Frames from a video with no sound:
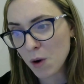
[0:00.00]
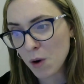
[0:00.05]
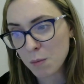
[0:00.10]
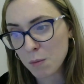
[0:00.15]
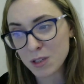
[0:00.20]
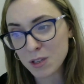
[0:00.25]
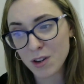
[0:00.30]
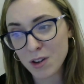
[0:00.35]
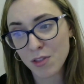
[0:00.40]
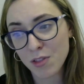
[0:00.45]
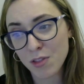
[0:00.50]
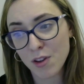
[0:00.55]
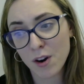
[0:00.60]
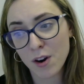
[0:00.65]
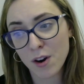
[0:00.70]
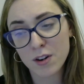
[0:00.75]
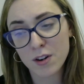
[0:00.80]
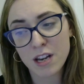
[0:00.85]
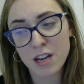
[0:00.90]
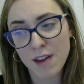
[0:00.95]
almost a
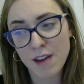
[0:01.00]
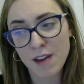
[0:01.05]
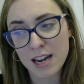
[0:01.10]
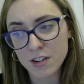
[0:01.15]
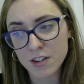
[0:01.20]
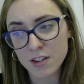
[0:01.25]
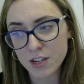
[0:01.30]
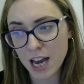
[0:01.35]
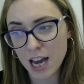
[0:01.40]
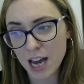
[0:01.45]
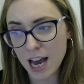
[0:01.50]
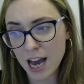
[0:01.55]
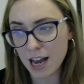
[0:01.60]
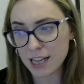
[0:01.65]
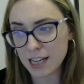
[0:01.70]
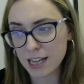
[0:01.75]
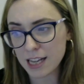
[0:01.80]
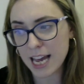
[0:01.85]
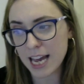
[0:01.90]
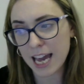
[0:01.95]
third have entered
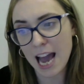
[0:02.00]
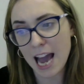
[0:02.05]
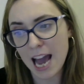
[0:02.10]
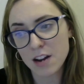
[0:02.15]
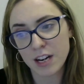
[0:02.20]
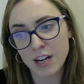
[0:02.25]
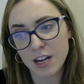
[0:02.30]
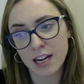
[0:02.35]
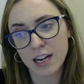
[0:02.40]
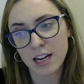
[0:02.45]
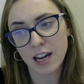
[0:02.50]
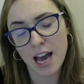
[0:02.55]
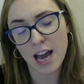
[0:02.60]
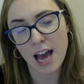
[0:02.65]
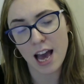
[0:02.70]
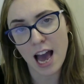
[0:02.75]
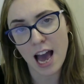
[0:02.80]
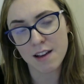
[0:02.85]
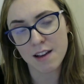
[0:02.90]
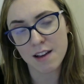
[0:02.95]
a psychiatric
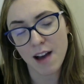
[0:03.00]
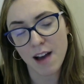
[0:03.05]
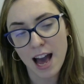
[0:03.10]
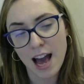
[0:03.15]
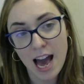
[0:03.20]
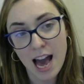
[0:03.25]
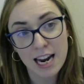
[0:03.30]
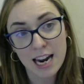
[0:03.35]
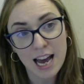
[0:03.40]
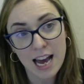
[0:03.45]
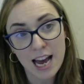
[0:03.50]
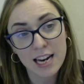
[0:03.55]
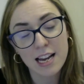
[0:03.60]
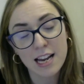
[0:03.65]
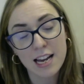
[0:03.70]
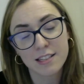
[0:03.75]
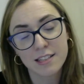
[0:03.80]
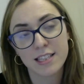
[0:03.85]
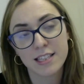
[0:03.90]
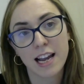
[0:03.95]

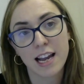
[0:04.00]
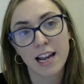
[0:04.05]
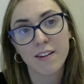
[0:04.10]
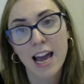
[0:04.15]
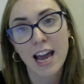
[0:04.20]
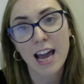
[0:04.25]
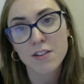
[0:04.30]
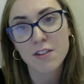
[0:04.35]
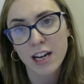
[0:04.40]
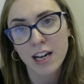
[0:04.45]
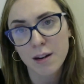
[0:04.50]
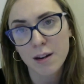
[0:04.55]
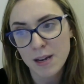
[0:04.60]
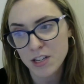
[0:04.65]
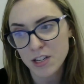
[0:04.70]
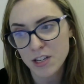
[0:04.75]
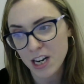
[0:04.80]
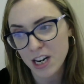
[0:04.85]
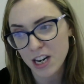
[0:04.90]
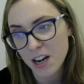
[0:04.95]
had a psychiatric
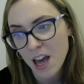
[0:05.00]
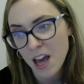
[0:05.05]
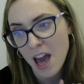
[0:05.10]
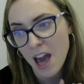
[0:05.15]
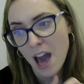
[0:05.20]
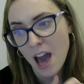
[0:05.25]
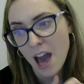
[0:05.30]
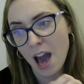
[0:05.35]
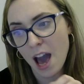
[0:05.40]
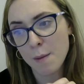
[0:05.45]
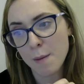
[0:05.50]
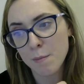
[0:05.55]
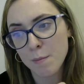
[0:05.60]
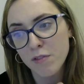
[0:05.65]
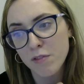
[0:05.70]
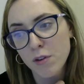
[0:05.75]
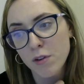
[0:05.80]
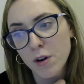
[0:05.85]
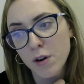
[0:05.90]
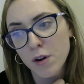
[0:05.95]
admission
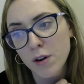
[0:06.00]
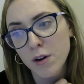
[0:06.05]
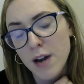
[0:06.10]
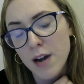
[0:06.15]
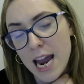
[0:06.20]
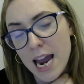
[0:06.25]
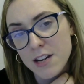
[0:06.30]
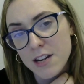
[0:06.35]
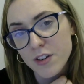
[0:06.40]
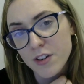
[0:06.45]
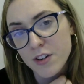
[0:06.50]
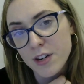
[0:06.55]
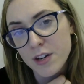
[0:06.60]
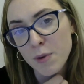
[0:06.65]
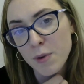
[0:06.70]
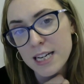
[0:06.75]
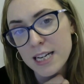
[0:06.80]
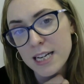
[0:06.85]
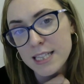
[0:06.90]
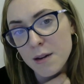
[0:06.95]
before
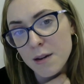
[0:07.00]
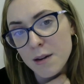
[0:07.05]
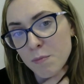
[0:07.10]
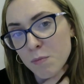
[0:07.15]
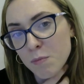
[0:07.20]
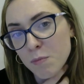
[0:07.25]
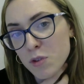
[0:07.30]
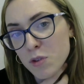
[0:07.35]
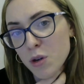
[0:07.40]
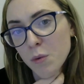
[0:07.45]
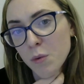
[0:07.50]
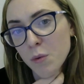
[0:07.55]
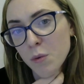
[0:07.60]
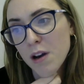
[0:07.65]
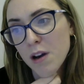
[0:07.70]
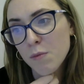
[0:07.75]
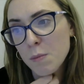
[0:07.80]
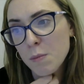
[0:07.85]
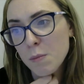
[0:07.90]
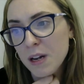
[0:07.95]
entering prison.
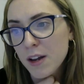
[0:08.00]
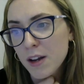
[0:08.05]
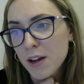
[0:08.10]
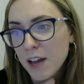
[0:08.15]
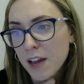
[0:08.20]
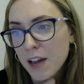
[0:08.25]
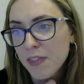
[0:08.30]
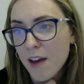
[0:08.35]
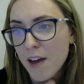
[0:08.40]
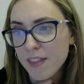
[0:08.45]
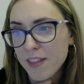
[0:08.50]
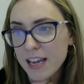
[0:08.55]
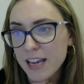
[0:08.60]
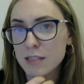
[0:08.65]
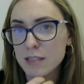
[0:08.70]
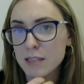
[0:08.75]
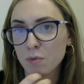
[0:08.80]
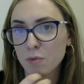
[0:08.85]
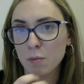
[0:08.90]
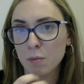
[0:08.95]
So when we look at
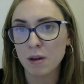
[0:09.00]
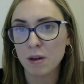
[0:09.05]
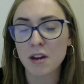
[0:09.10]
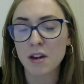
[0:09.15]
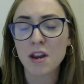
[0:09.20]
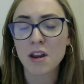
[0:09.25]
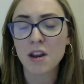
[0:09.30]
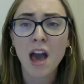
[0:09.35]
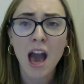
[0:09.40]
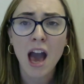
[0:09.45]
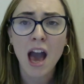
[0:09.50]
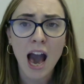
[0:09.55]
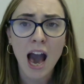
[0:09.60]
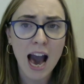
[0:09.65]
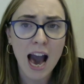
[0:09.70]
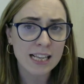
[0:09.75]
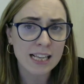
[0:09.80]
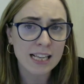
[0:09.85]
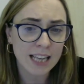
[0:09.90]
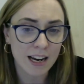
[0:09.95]
these women
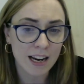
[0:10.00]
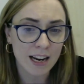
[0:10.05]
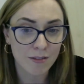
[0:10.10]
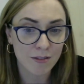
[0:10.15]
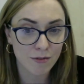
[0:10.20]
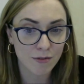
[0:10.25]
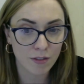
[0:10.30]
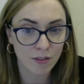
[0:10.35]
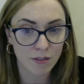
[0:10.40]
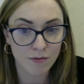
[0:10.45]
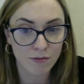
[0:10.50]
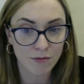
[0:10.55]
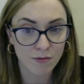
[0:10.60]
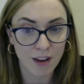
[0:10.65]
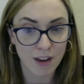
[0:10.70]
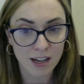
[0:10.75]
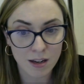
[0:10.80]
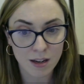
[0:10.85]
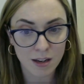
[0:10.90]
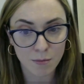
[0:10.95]
as kind of
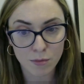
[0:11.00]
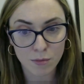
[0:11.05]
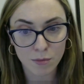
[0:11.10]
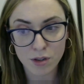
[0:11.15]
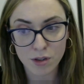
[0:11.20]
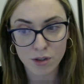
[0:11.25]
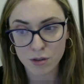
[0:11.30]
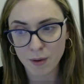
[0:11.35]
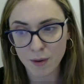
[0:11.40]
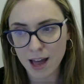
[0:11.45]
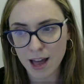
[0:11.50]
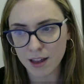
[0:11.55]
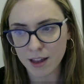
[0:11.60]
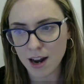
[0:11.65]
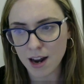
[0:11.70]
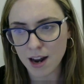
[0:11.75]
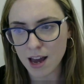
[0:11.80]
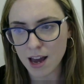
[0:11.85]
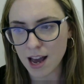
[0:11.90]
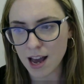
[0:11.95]
victims as
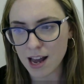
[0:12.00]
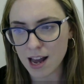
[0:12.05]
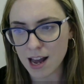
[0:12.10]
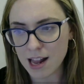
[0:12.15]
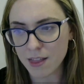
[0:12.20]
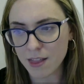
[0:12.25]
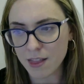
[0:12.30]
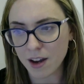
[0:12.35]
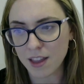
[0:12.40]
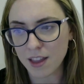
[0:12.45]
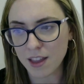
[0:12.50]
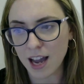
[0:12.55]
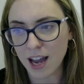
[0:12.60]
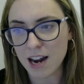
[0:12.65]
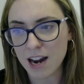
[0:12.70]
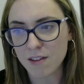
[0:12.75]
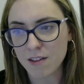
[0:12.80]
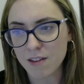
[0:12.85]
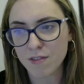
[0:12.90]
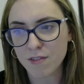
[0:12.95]
well, and look at the
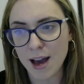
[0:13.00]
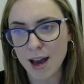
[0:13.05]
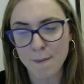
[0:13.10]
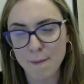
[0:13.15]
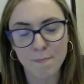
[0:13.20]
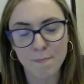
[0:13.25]
kind of